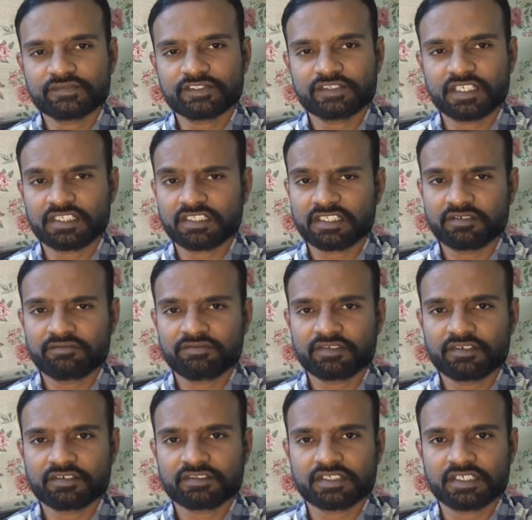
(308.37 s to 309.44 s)
So next come
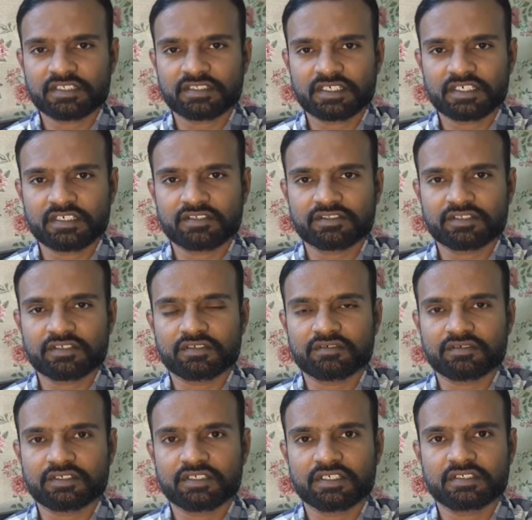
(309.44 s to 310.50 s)
for size, right?
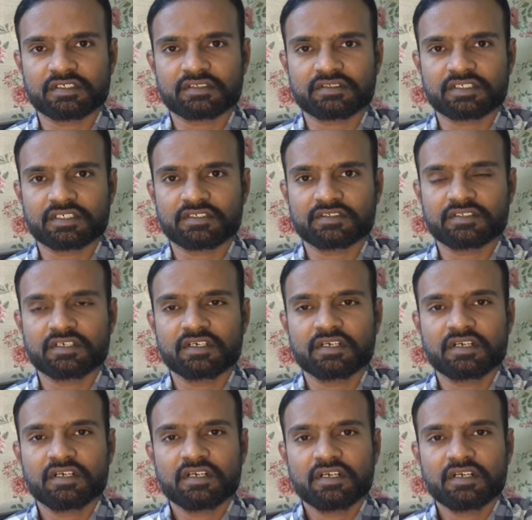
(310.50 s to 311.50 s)
So inductor size,